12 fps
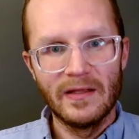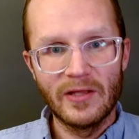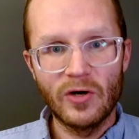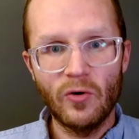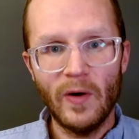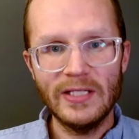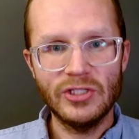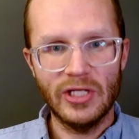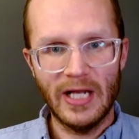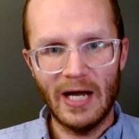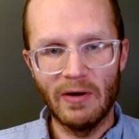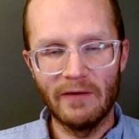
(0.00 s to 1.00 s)
The question,
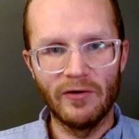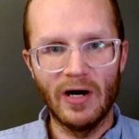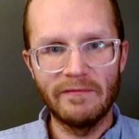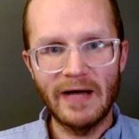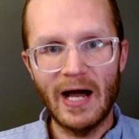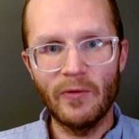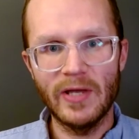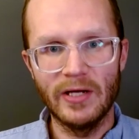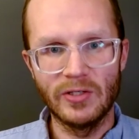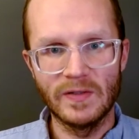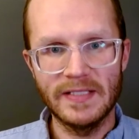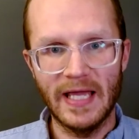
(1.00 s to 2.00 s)
however, of how we
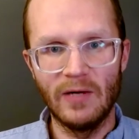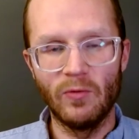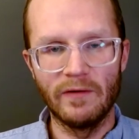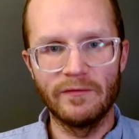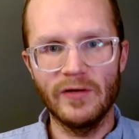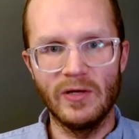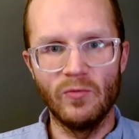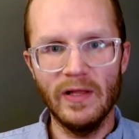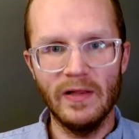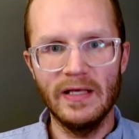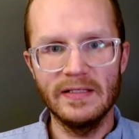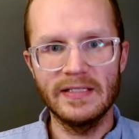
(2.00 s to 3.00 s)
understand what free
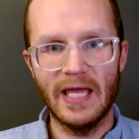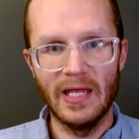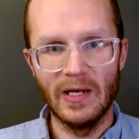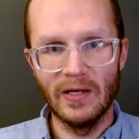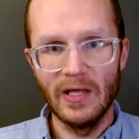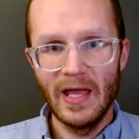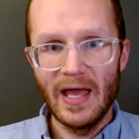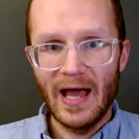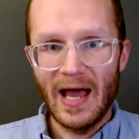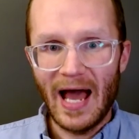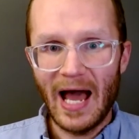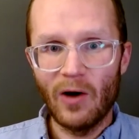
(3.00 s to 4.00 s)
will is and
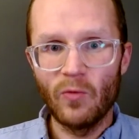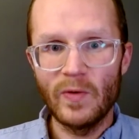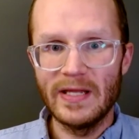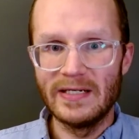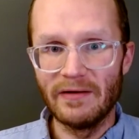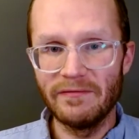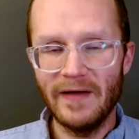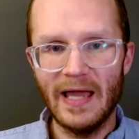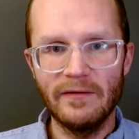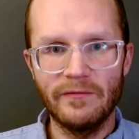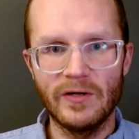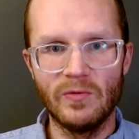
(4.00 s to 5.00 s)
how we
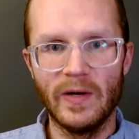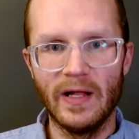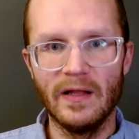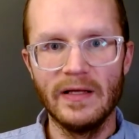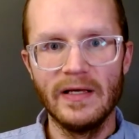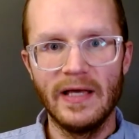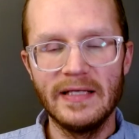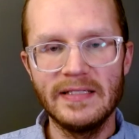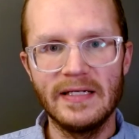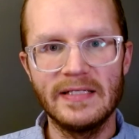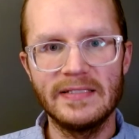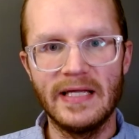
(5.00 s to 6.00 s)
define free will is a
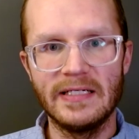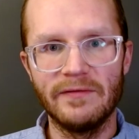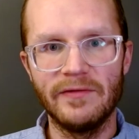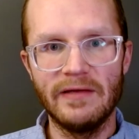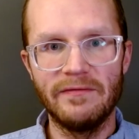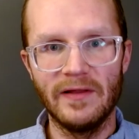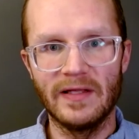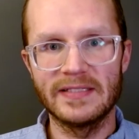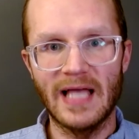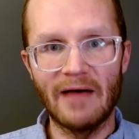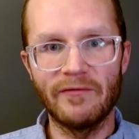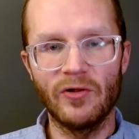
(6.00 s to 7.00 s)
distinctively
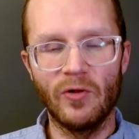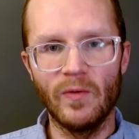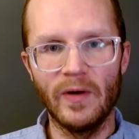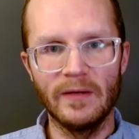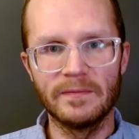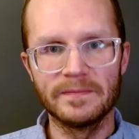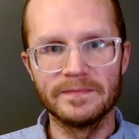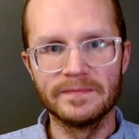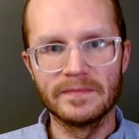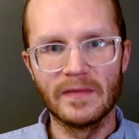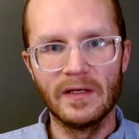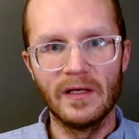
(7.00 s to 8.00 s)
philosophical one.
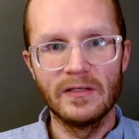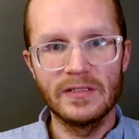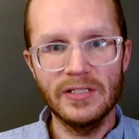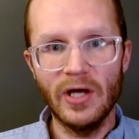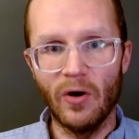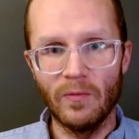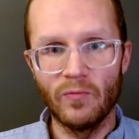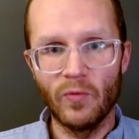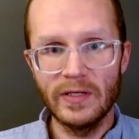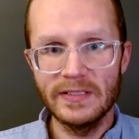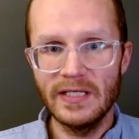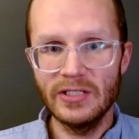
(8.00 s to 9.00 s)
So,
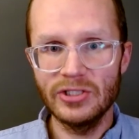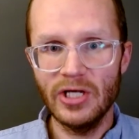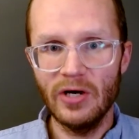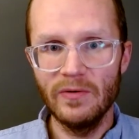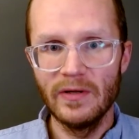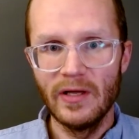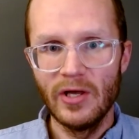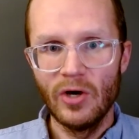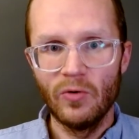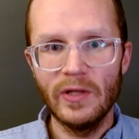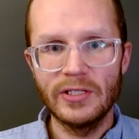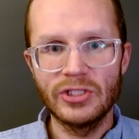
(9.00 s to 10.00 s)
what does this show?
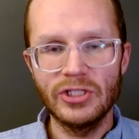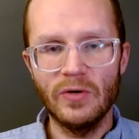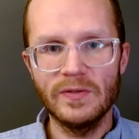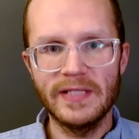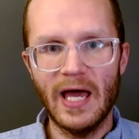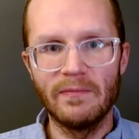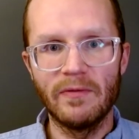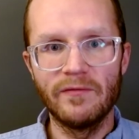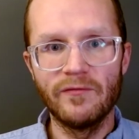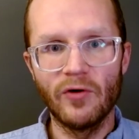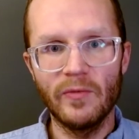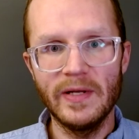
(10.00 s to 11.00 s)
Well, it shows that
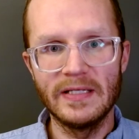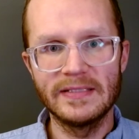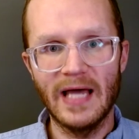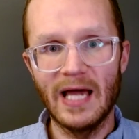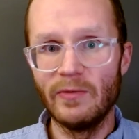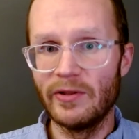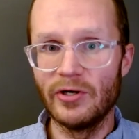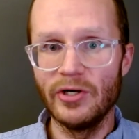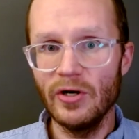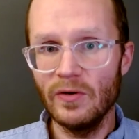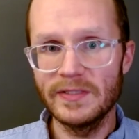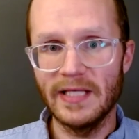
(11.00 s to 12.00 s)
before we decide whether
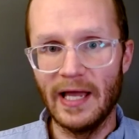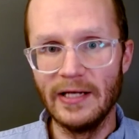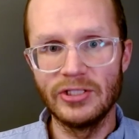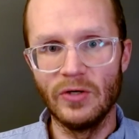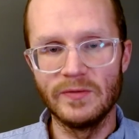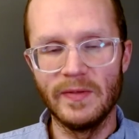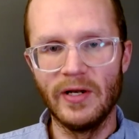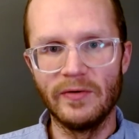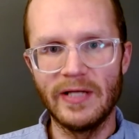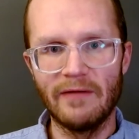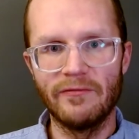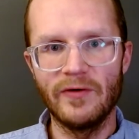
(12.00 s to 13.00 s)
neuroscience shows we
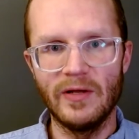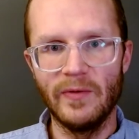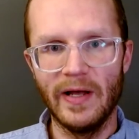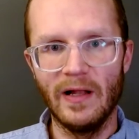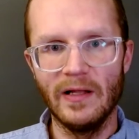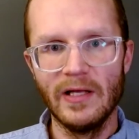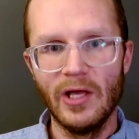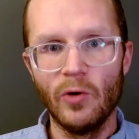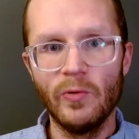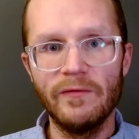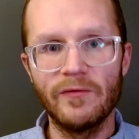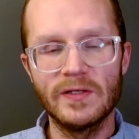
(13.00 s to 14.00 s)
don't have free will,
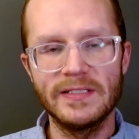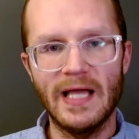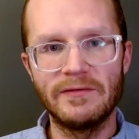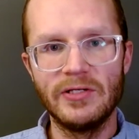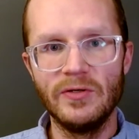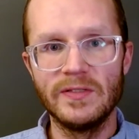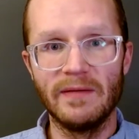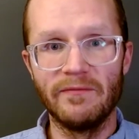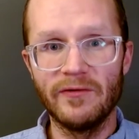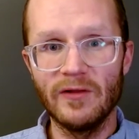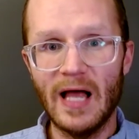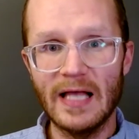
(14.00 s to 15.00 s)
we first have to do some
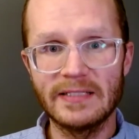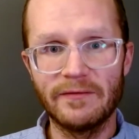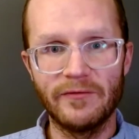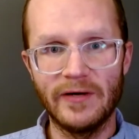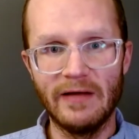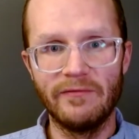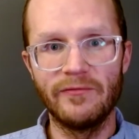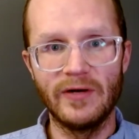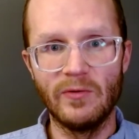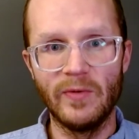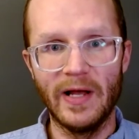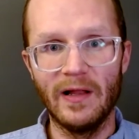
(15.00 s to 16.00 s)
philosophy of free
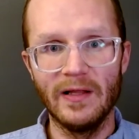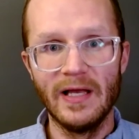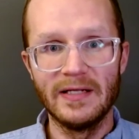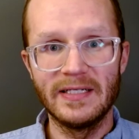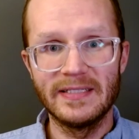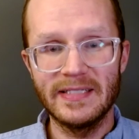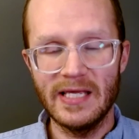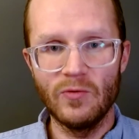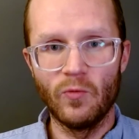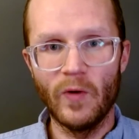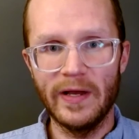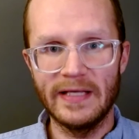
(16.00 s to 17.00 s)
will to see
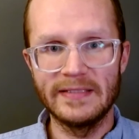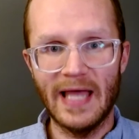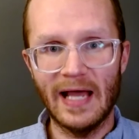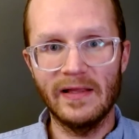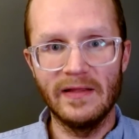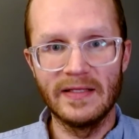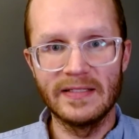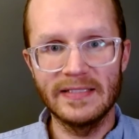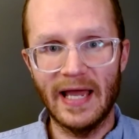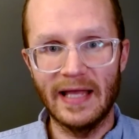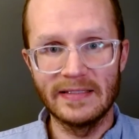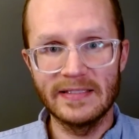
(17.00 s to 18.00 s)
what exactly the
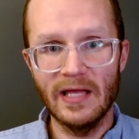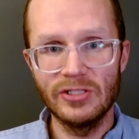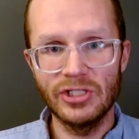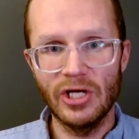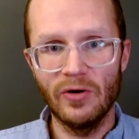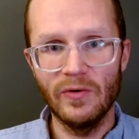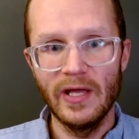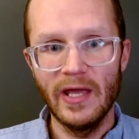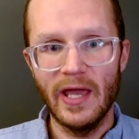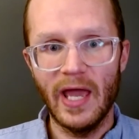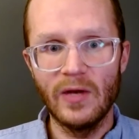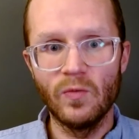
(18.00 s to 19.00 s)
science does show
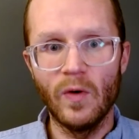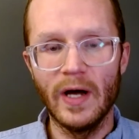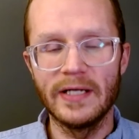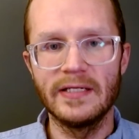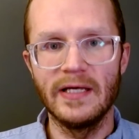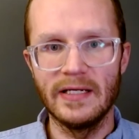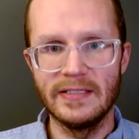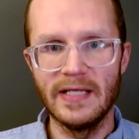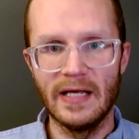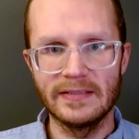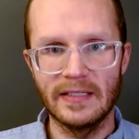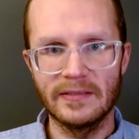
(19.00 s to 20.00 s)
and what it
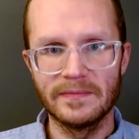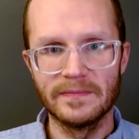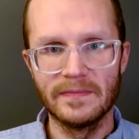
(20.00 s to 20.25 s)
doesn't.